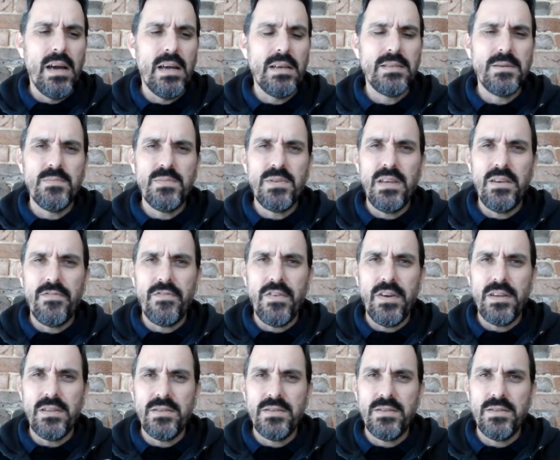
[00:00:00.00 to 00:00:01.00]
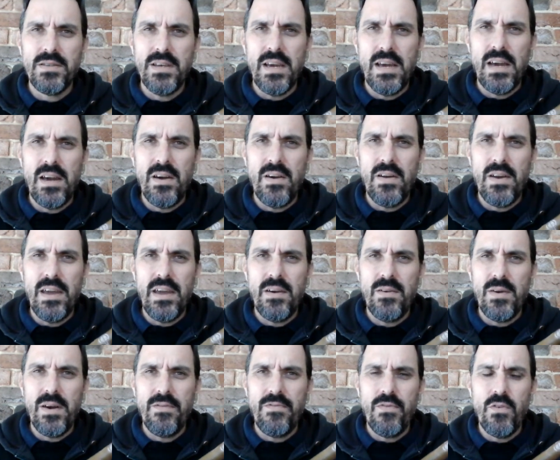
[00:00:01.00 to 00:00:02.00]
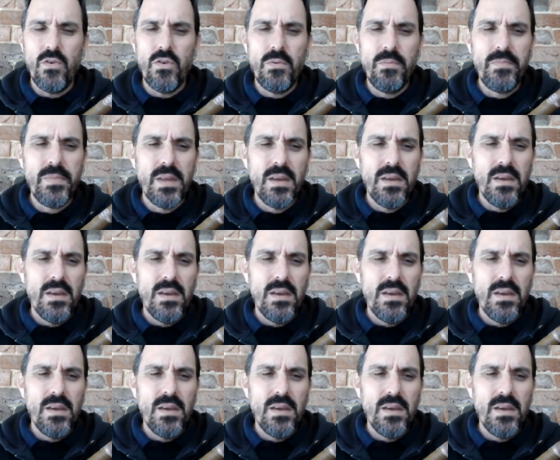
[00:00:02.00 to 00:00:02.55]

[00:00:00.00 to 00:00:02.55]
some dear friends on our forum.